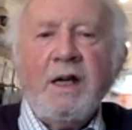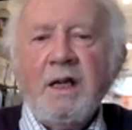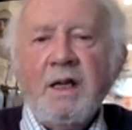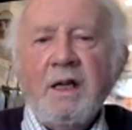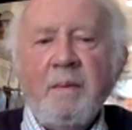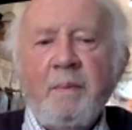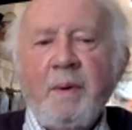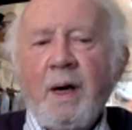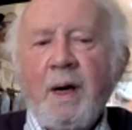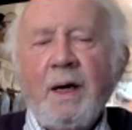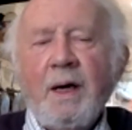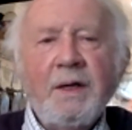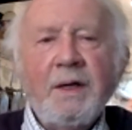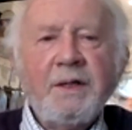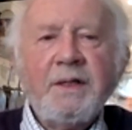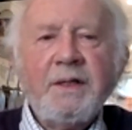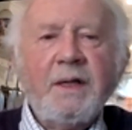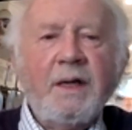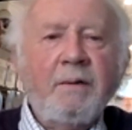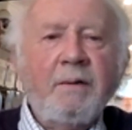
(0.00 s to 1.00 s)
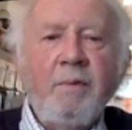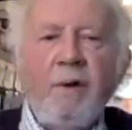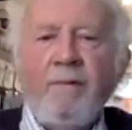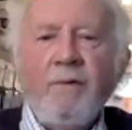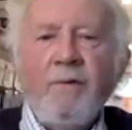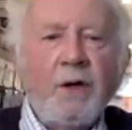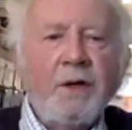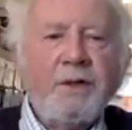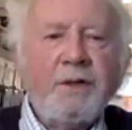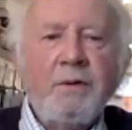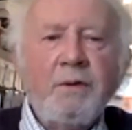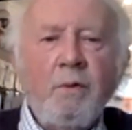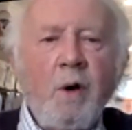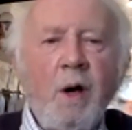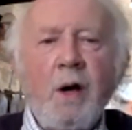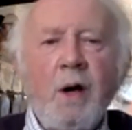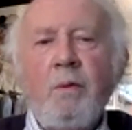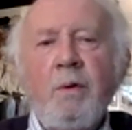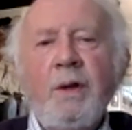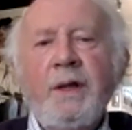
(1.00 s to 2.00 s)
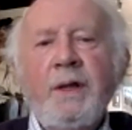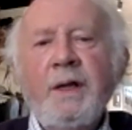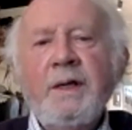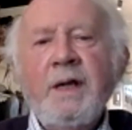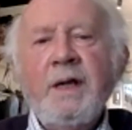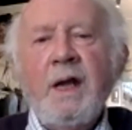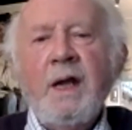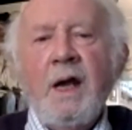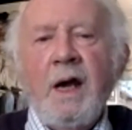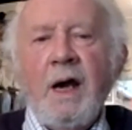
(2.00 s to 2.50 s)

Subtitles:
in the past, and we've got to work with it,